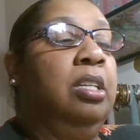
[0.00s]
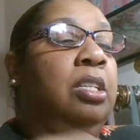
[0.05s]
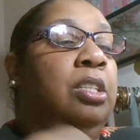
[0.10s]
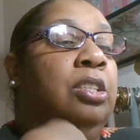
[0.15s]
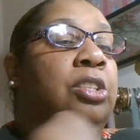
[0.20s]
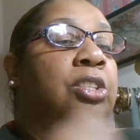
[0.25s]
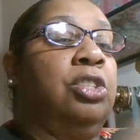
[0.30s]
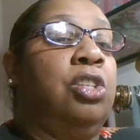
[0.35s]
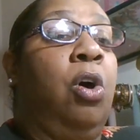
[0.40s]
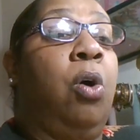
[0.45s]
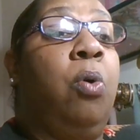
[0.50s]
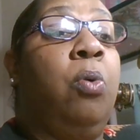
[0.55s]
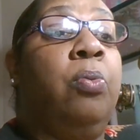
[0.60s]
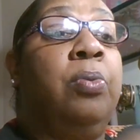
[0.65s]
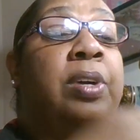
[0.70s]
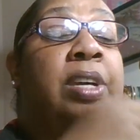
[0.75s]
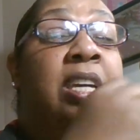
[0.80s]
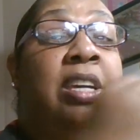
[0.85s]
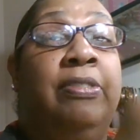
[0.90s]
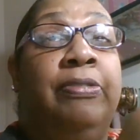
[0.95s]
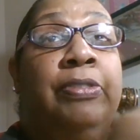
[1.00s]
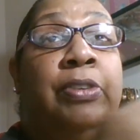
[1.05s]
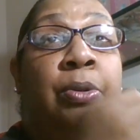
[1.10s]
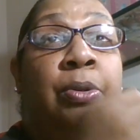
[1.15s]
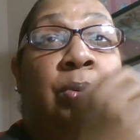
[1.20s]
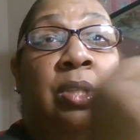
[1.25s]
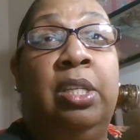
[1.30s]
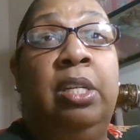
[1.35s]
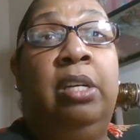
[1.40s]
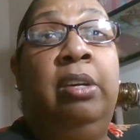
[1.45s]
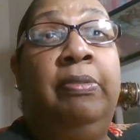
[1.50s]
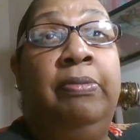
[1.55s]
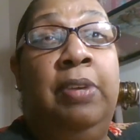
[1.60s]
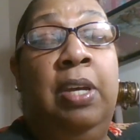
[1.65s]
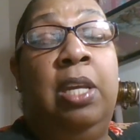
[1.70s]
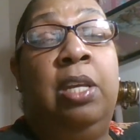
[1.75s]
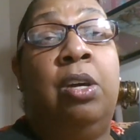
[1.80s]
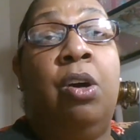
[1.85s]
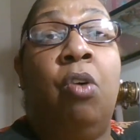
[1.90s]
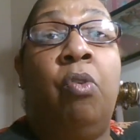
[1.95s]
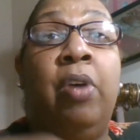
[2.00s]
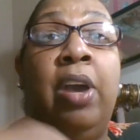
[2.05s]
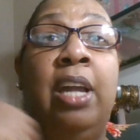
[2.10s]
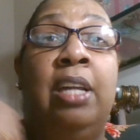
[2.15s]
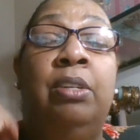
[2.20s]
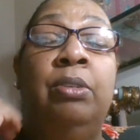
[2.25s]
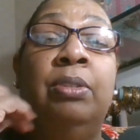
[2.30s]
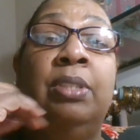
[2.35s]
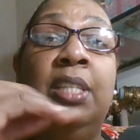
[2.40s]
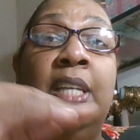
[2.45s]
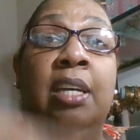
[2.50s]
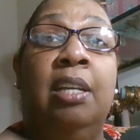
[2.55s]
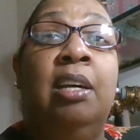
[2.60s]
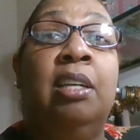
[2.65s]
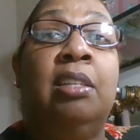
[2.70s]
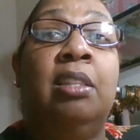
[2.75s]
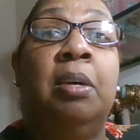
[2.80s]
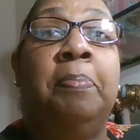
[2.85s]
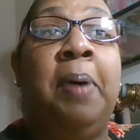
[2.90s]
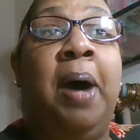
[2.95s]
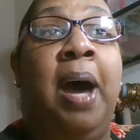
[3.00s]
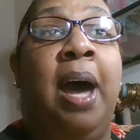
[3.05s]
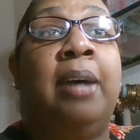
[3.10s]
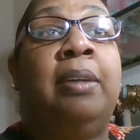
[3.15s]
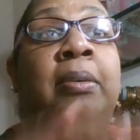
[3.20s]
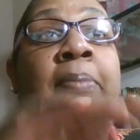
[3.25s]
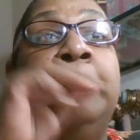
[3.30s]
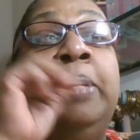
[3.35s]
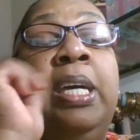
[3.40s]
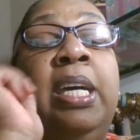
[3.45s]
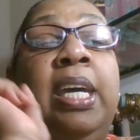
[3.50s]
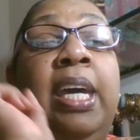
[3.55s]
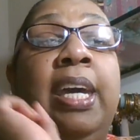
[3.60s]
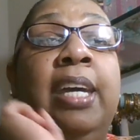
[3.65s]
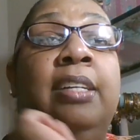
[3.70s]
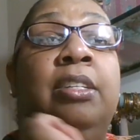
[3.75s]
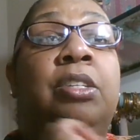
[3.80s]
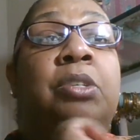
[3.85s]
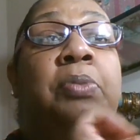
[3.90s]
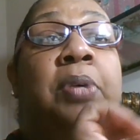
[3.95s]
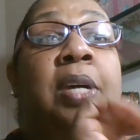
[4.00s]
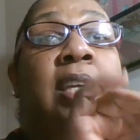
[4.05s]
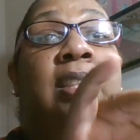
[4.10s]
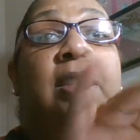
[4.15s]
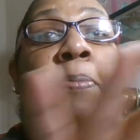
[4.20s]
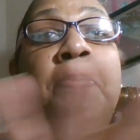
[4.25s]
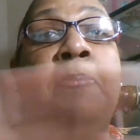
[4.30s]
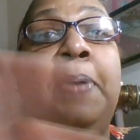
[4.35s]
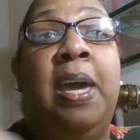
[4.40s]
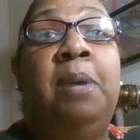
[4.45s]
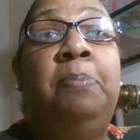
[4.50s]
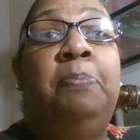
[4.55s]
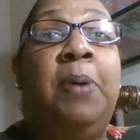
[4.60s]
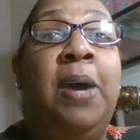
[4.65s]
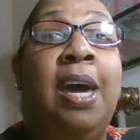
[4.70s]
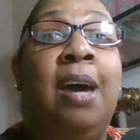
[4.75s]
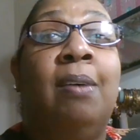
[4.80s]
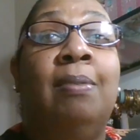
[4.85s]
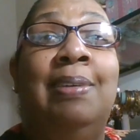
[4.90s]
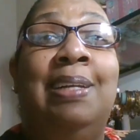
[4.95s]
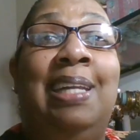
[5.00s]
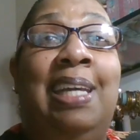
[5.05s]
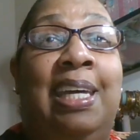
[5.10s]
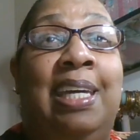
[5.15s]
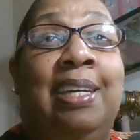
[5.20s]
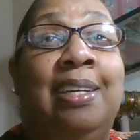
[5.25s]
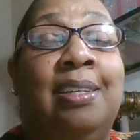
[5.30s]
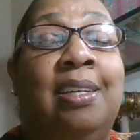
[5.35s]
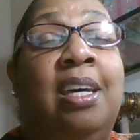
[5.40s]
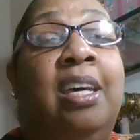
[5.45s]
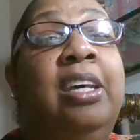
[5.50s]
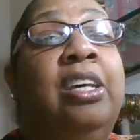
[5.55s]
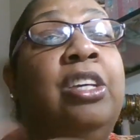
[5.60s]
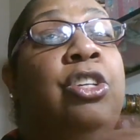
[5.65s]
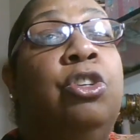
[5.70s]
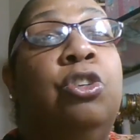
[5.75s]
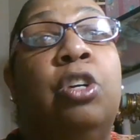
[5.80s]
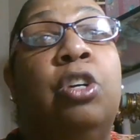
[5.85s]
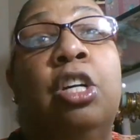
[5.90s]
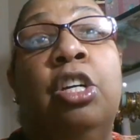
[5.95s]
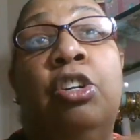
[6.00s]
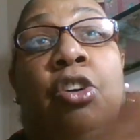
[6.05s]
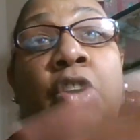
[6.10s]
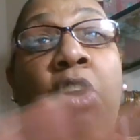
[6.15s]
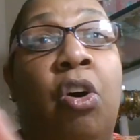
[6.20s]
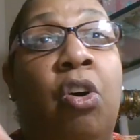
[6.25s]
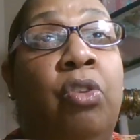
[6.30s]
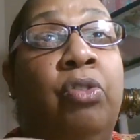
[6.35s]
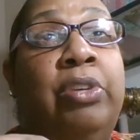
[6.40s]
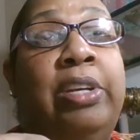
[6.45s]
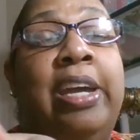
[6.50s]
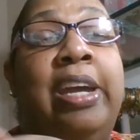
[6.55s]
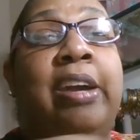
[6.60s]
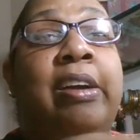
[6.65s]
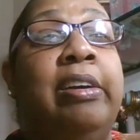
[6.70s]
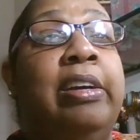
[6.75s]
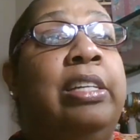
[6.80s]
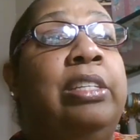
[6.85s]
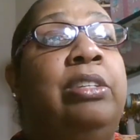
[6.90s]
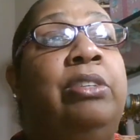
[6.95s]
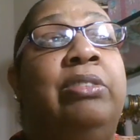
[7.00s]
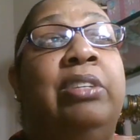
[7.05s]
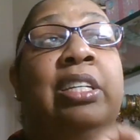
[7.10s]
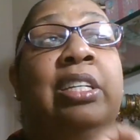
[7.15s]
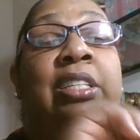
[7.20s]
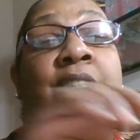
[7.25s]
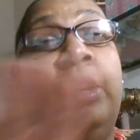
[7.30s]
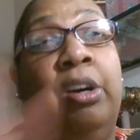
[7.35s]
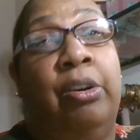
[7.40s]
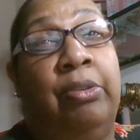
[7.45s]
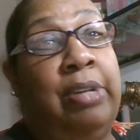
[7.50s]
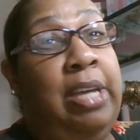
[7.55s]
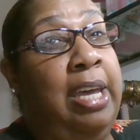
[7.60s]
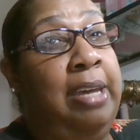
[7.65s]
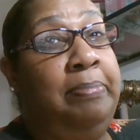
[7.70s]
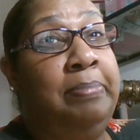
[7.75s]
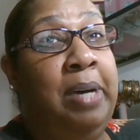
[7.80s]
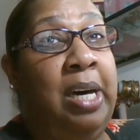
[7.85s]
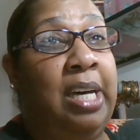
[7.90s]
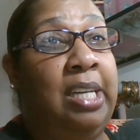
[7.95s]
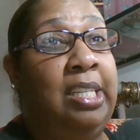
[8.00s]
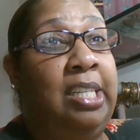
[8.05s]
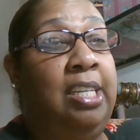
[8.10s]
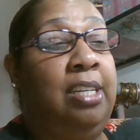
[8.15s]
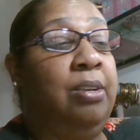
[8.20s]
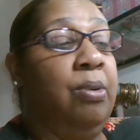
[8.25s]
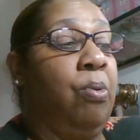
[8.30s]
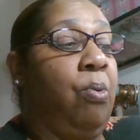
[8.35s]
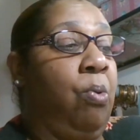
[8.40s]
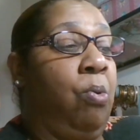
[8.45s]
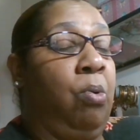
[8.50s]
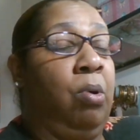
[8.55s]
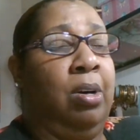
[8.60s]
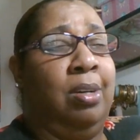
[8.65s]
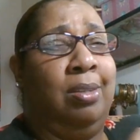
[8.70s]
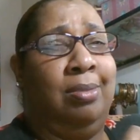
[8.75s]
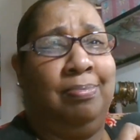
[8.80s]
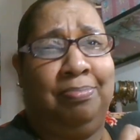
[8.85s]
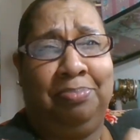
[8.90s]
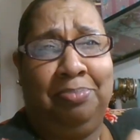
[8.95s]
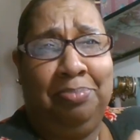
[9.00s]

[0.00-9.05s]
So if you see a video and you see it at the bottom and you hit the PayPal link, you can go on there and you can donate money or